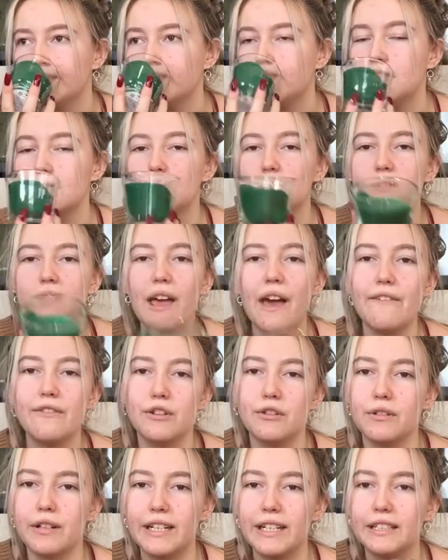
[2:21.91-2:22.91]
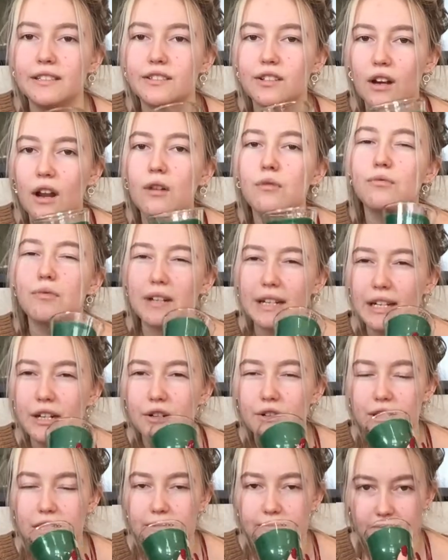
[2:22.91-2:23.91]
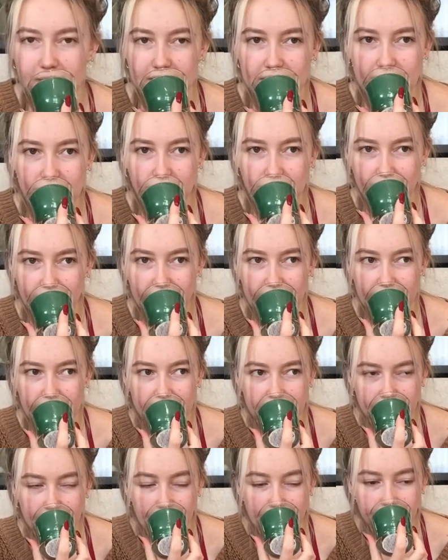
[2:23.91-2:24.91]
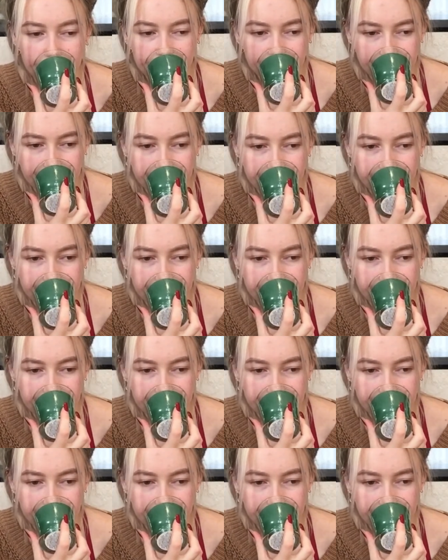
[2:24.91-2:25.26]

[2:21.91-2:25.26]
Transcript: This one's evergreen, so like really Christmas tree smell